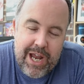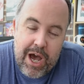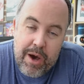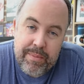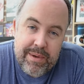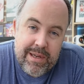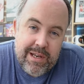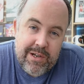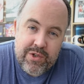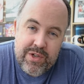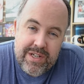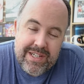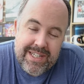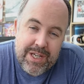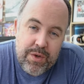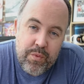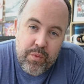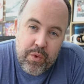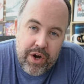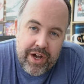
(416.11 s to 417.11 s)
I'll be interested to
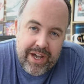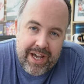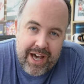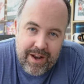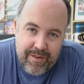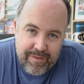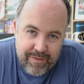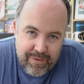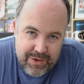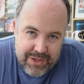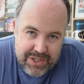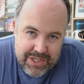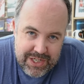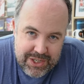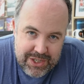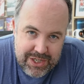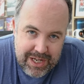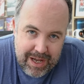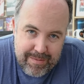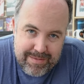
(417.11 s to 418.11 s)
see what kind of
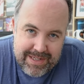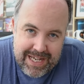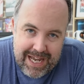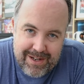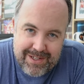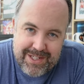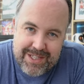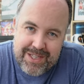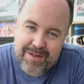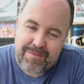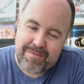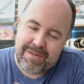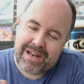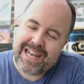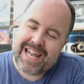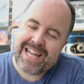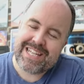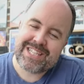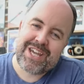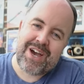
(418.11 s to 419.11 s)
footage comes out of them.
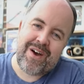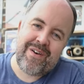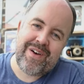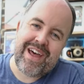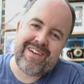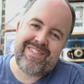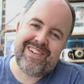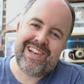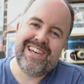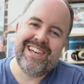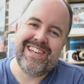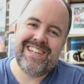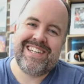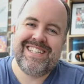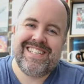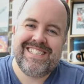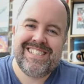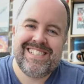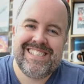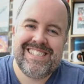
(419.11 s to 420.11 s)
Let's go and have a look.